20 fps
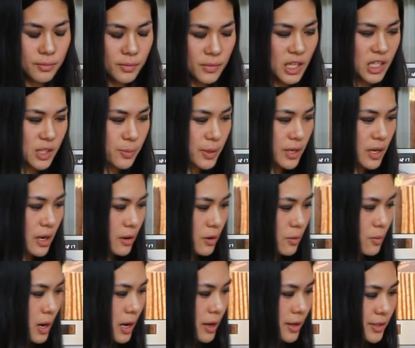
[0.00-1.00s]
That's been out
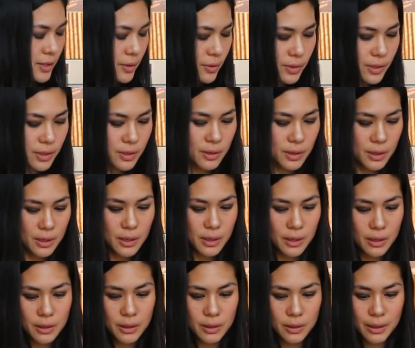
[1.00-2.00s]
a while, so
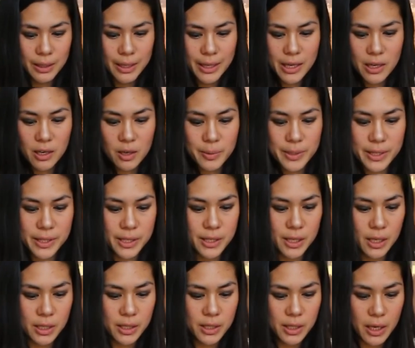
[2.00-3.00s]
it's a little bit
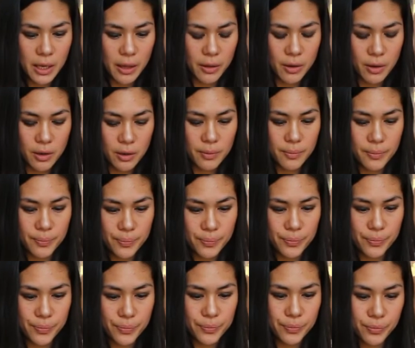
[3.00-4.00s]
stuck together.
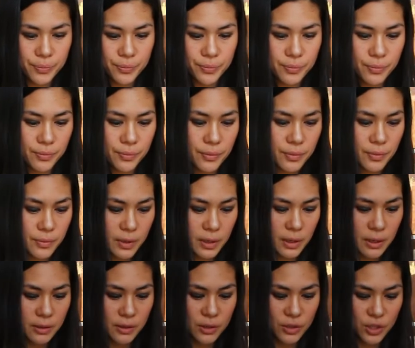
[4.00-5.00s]

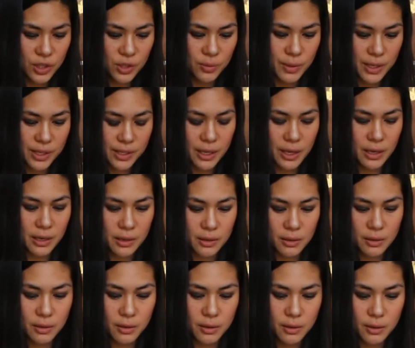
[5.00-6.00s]
Have to just mix that in.